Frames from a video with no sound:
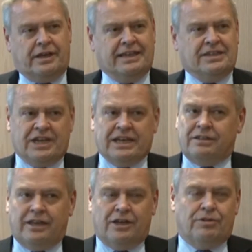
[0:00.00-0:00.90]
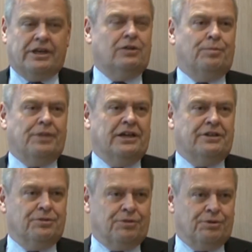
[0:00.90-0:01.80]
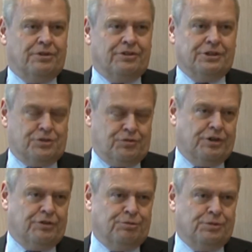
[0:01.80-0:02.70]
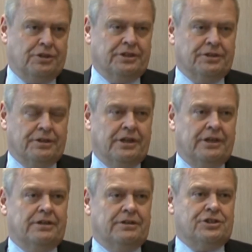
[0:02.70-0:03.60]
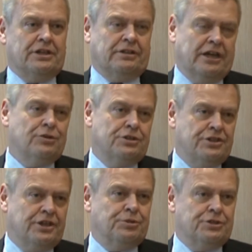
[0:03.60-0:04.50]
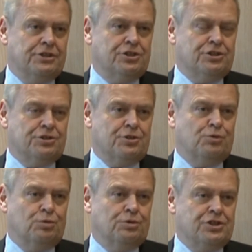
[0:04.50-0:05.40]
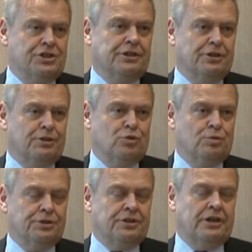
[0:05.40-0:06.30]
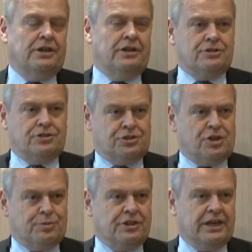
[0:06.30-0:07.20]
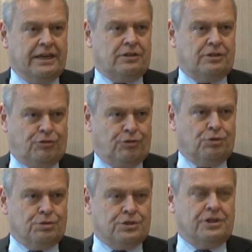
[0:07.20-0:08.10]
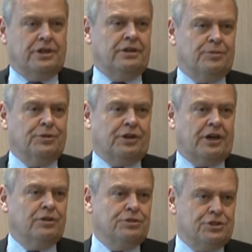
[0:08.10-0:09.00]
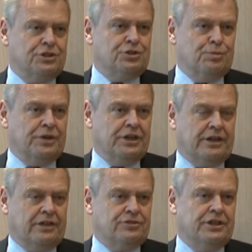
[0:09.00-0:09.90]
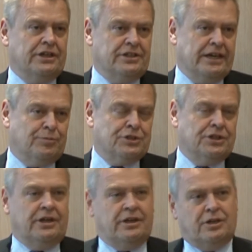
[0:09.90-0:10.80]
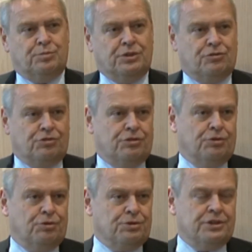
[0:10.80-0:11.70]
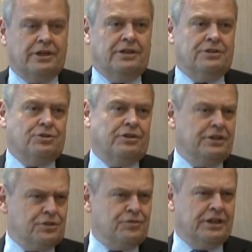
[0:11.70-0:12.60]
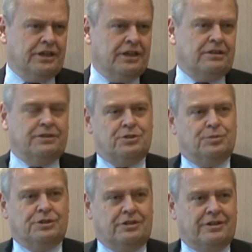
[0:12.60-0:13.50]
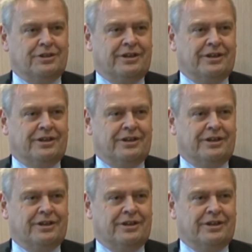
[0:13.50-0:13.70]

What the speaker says: Exactly how that will pan out, though, I think is far from clear. And certainly our interpretation is that what we're seeing at the moment are just some of the early thoughts about how the system might have to adapt and be rethought. So I think it's very early to be